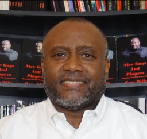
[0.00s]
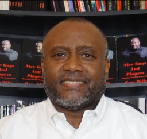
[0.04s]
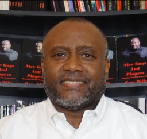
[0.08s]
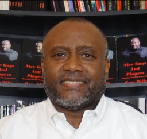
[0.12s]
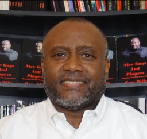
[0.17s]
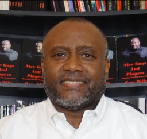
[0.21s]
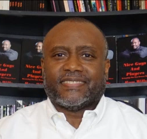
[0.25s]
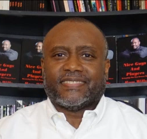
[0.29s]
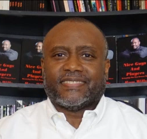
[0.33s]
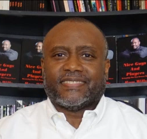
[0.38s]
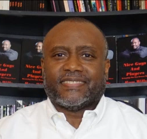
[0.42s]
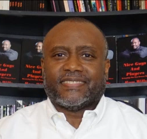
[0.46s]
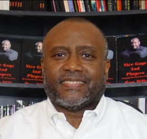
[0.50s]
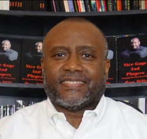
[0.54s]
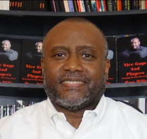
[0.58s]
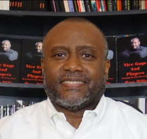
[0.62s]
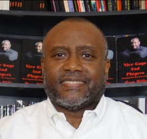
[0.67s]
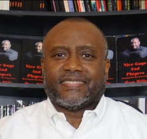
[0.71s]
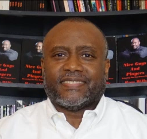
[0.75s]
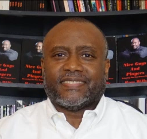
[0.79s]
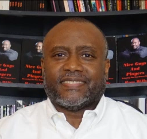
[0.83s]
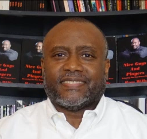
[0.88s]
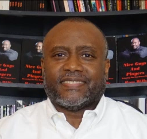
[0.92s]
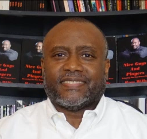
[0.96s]

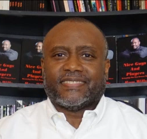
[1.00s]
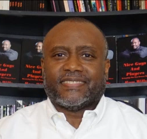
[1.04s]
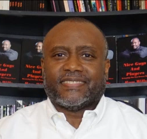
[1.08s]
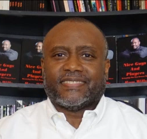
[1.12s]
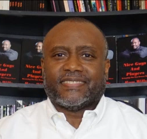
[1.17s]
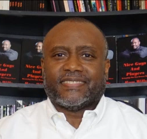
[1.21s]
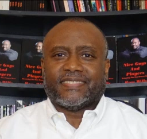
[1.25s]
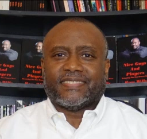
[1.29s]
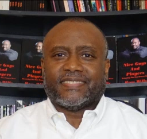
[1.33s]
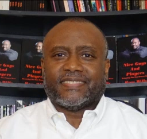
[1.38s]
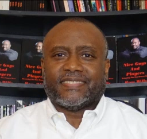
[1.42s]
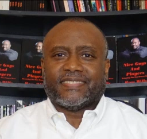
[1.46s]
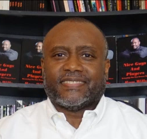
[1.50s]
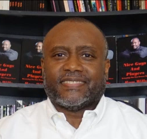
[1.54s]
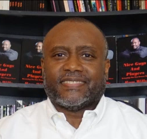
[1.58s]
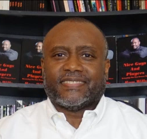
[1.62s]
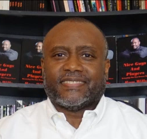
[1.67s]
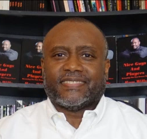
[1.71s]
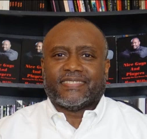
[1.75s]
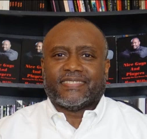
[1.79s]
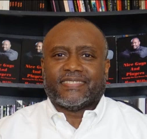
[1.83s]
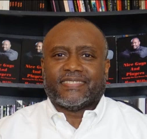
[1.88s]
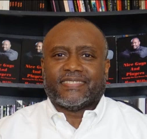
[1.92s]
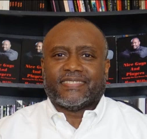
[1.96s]

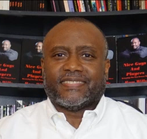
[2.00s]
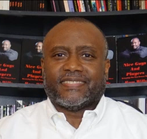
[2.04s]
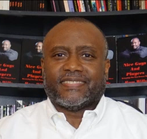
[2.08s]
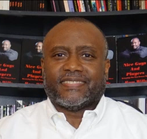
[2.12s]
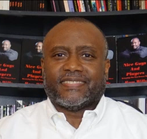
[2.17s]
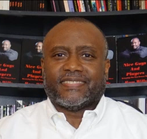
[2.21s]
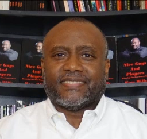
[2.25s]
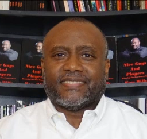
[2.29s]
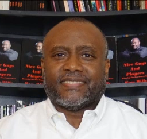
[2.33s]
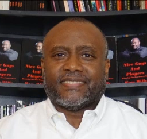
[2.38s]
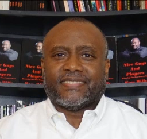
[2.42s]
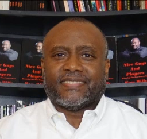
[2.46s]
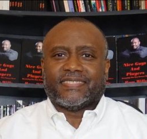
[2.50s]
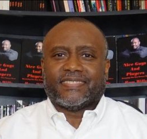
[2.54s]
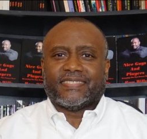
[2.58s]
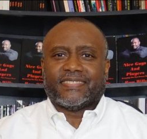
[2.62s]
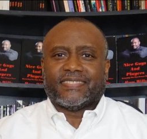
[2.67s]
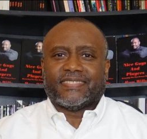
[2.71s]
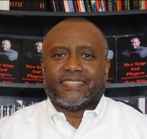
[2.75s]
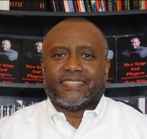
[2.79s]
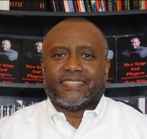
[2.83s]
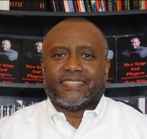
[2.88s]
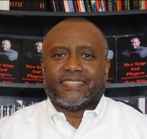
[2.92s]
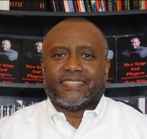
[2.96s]

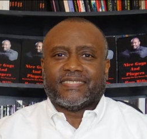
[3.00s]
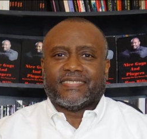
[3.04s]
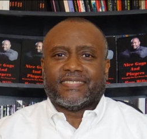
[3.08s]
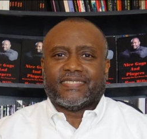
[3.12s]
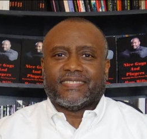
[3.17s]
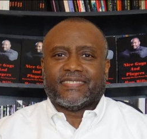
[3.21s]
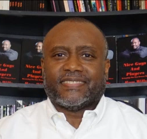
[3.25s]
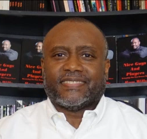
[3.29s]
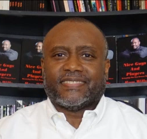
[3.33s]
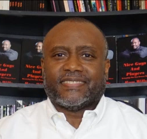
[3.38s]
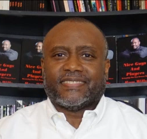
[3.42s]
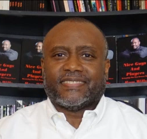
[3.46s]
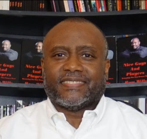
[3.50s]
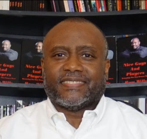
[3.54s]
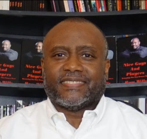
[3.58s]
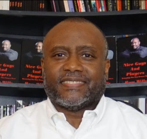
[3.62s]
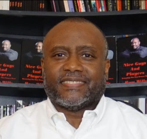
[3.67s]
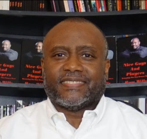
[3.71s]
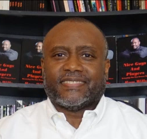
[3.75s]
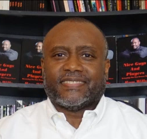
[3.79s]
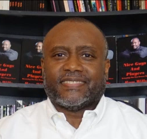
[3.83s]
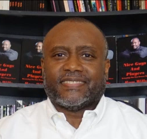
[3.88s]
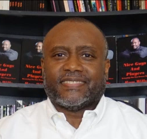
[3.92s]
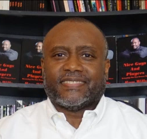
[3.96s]

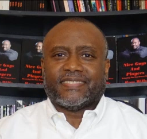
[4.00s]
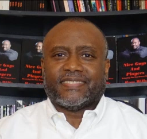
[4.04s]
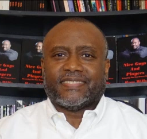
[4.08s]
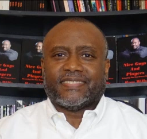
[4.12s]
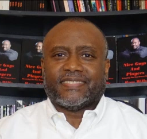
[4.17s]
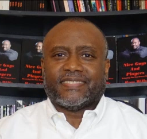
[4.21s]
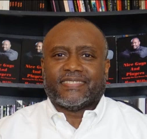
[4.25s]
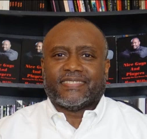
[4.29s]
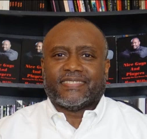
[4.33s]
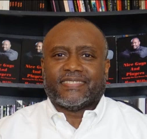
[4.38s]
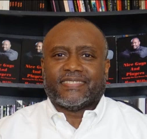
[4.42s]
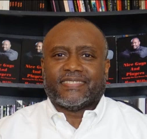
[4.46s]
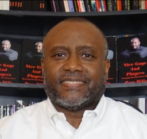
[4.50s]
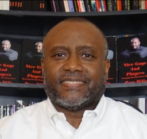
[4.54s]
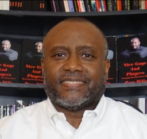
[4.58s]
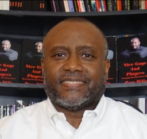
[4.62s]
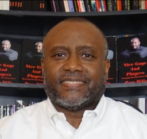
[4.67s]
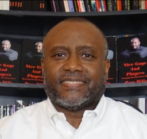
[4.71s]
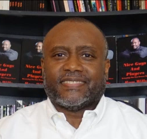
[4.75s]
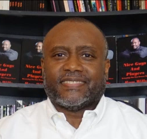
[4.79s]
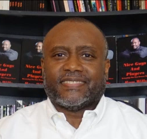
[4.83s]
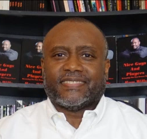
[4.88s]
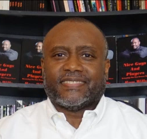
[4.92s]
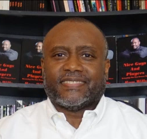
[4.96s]

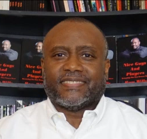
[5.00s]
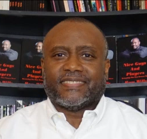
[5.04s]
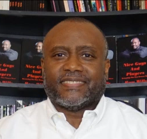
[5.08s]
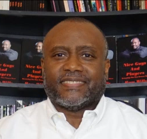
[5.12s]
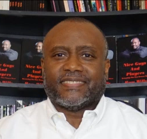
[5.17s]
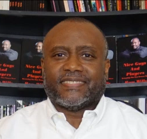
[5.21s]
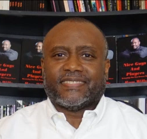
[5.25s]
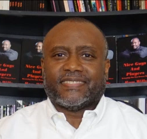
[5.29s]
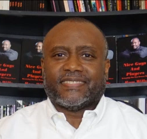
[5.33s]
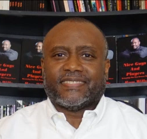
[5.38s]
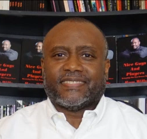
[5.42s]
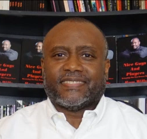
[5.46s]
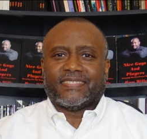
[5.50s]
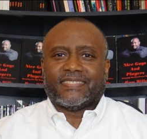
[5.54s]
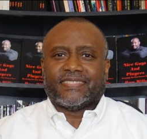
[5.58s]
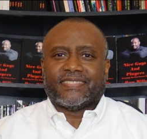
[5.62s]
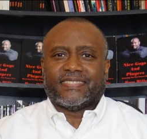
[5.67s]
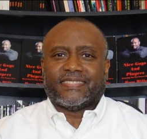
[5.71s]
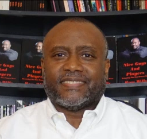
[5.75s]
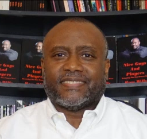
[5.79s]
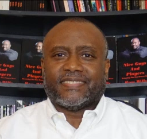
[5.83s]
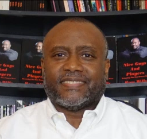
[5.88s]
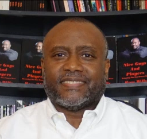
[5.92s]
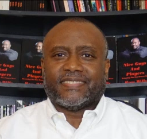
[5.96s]

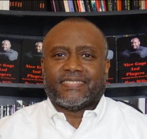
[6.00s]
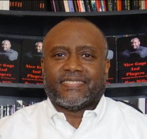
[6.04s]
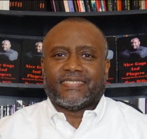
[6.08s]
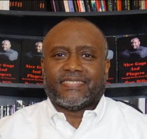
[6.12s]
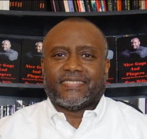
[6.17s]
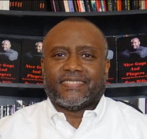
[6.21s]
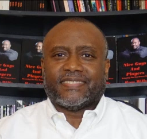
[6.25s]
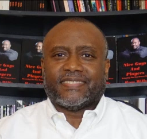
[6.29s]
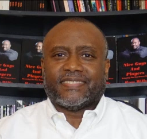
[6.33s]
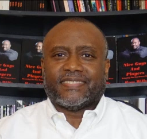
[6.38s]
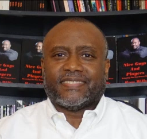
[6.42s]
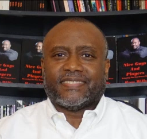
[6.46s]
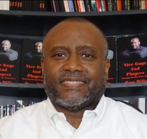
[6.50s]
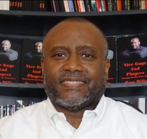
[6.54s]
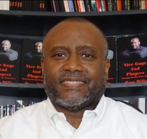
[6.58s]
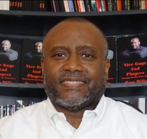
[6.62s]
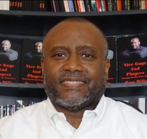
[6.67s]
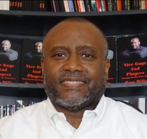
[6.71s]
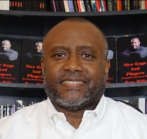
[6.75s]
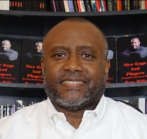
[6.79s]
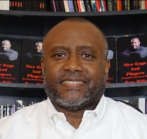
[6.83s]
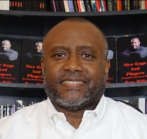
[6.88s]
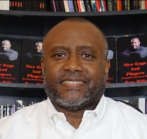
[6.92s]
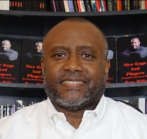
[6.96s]

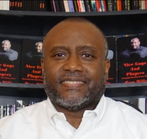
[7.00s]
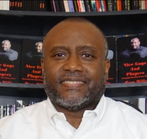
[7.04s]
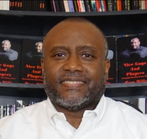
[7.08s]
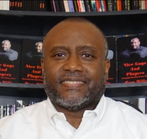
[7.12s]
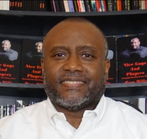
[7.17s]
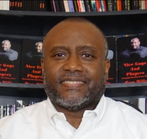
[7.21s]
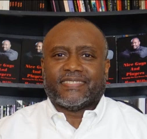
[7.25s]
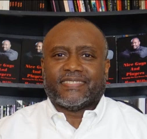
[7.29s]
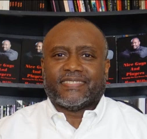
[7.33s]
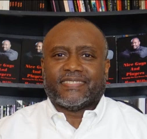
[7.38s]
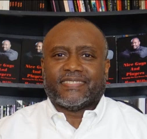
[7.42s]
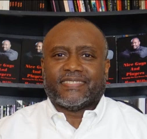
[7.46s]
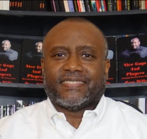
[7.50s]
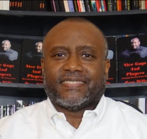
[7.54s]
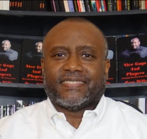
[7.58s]
[no speech]